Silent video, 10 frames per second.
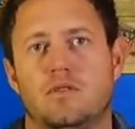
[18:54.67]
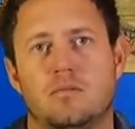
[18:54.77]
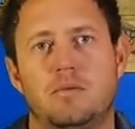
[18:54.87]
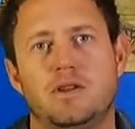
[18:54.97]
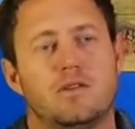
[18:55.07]

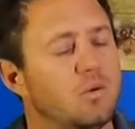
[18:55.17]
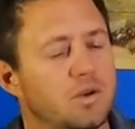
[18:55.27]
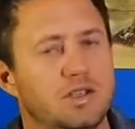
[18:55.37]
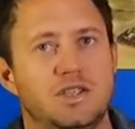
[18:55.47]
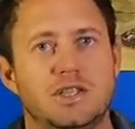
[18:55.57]
Complete the
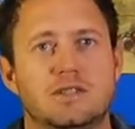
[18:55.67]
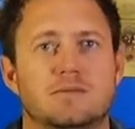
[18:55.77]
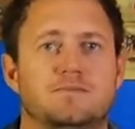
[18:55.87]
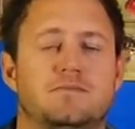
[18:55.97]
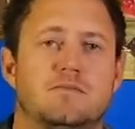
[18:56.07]
order sheet,
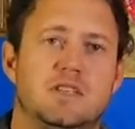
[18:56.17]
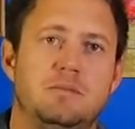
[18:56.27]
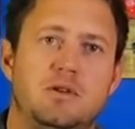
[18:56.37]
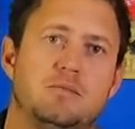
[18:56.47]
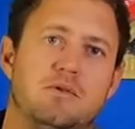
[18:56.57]

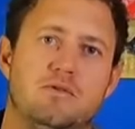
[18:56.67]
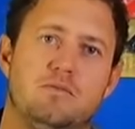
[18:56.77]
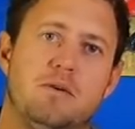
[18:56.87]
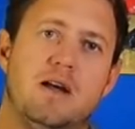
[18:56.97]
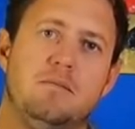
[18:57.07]
send me the proof
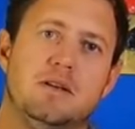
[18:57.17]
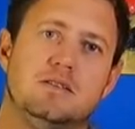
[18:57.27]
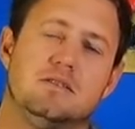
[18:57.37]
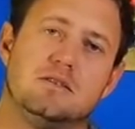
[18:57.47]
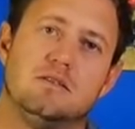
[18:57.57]
of
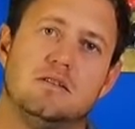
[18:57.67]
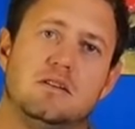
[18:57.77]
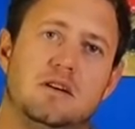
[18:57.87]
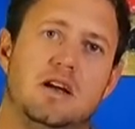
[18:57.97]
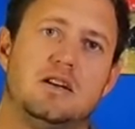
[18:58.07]
payment,
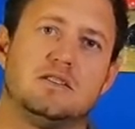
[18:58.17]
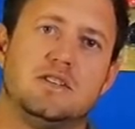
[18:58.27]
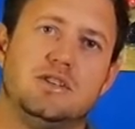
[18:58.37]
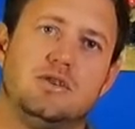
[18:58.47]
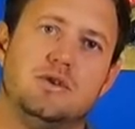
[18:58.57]
and I'll
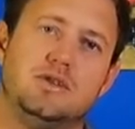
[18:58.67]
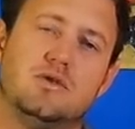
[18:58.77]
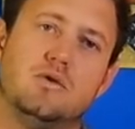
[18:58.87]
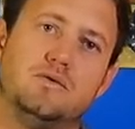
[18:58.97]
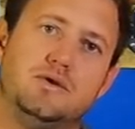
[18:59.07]
send the
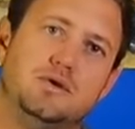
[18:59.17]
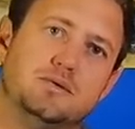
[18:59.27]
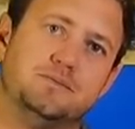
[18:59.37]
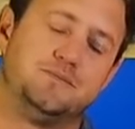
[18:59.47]
goodies off to you.